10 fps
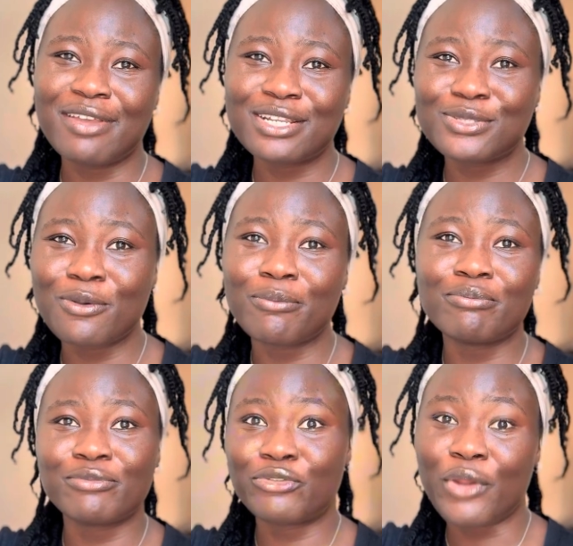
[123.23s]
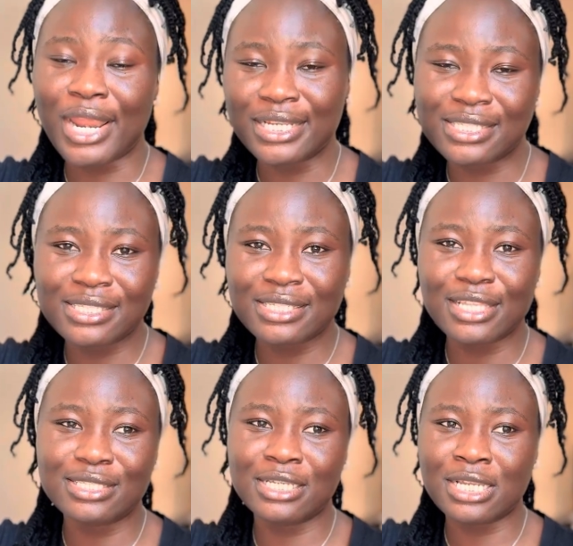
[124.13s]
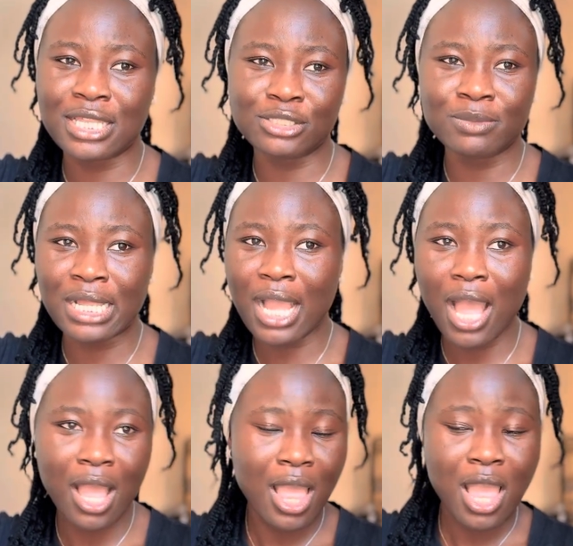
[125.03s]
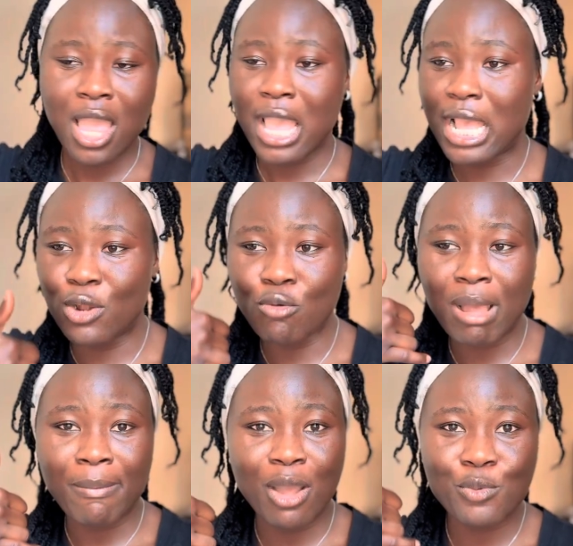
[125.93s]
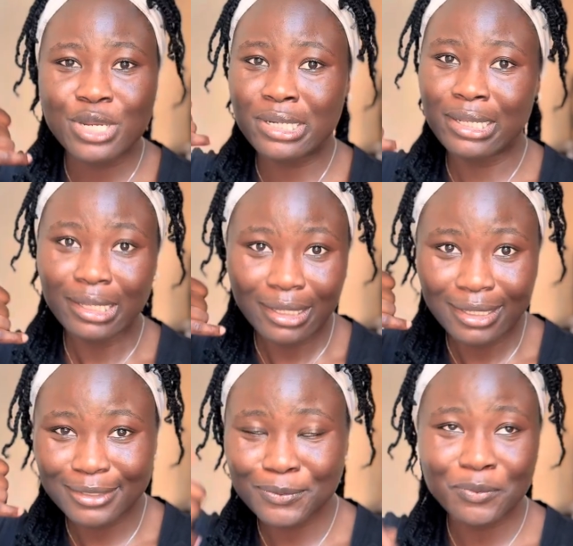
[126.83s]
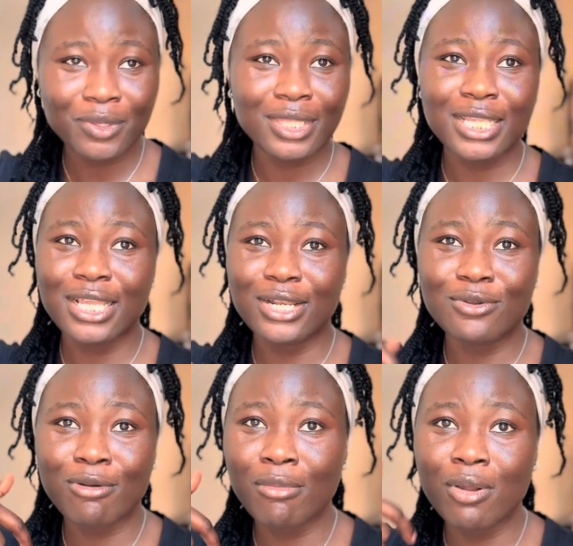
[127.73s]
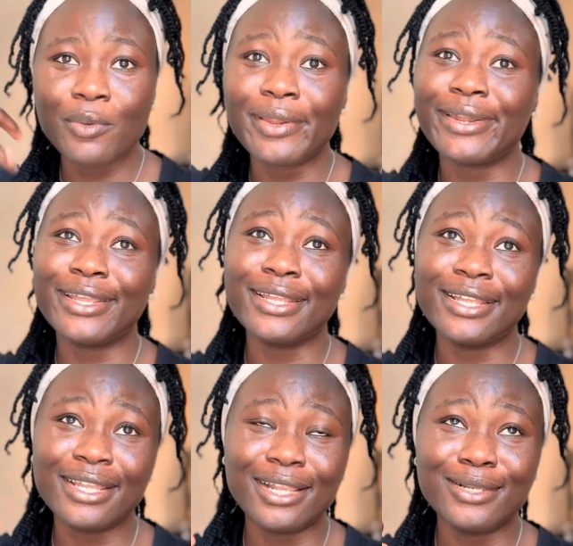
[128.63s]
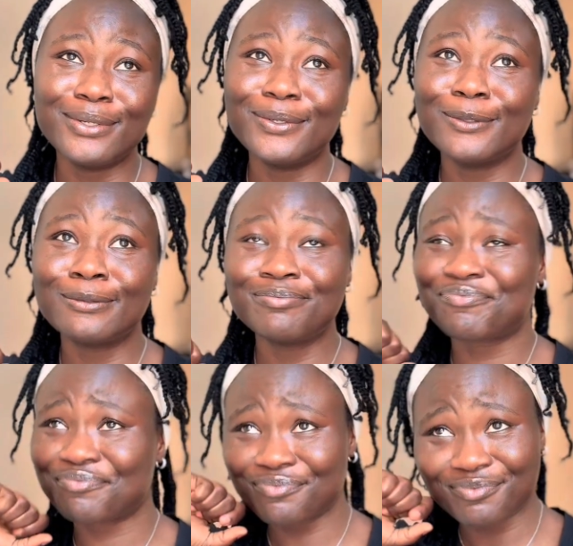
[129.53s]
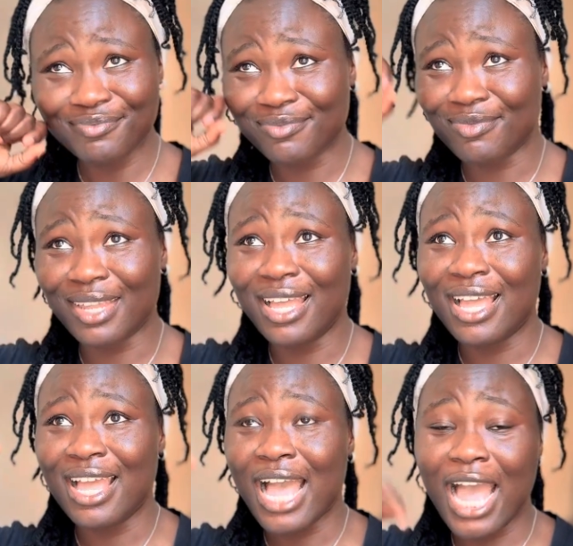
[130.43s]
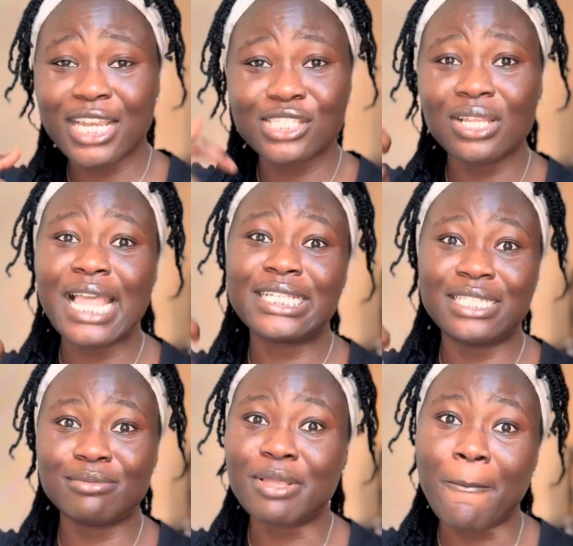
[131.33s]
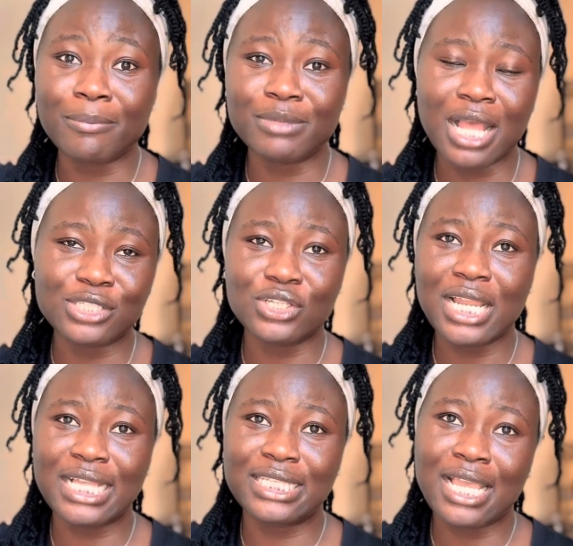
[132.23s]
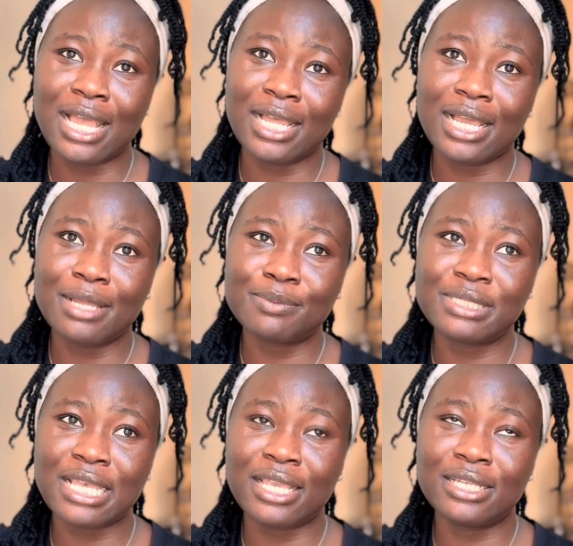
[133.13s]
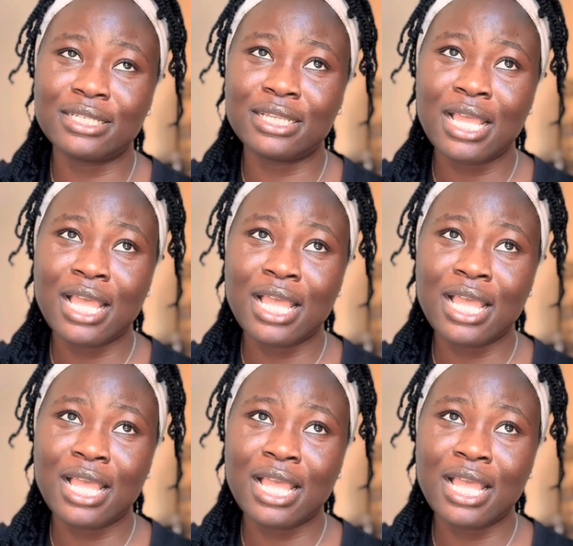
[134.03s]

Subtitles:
heard some friends say to each other something like, hello, Baba, hello, Omo, hello. And it's not like it's not like they are saying